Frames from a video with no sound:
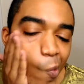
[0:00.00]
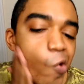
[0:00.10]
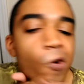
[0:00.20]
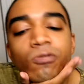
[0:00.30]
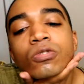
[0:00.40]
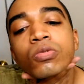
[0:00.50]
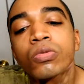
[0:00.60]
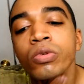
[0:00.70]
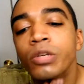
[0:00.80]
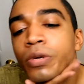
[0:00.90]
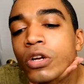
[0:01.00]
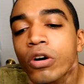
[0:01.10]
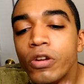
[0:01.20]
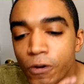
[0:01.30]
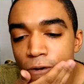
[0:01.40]
So, when you put it
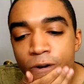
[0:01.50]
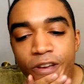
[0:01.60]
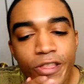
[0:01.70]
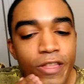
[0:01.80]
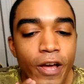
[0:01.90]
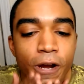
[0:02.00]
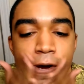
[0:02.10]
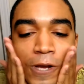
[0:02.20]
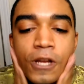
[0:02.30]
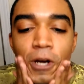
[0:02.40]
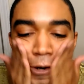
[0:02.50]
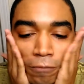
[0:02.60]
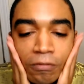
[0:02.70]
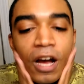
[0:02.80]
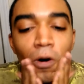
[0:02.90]
on, you do get that hit
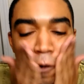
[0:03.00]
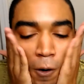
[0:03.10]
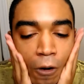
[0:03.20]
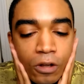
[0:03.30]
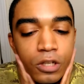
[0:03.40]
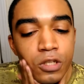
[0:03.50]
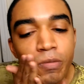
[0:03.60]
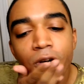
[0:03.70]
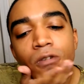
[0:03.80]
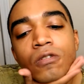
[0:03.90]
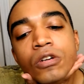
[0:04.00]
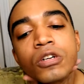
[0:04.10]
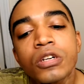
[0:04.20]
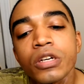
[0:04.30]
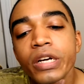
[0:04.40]
of alcoholic smell
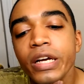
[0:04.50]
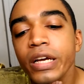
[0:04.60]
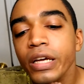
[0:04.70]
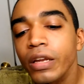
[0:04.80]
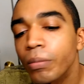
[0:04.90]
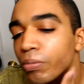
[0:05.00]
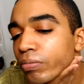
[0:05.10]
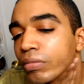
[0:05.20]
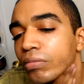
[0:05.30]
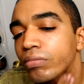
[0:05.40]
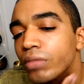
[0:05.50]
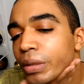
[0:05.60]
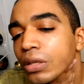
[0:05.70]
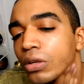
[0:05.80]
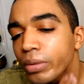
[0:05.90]
and
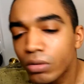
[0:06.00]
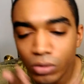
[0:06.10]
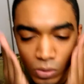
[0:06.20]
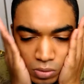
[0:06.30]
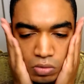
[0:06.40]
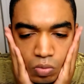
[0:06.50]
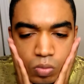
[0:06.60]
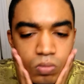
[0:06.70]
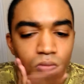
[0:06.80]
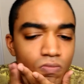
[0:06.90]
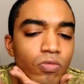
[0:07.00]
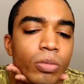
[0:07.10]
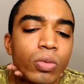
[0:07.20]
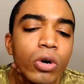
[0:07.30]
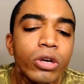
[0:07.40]
maybe a little bit of rose
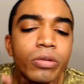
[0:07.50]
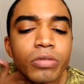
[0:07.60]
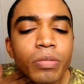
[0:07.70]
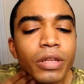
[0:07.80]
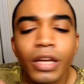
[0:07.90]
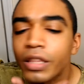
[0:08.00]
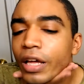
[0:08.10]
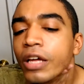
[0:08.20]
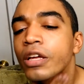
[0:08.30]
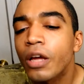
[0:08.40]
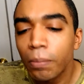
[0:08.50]
water, something like that.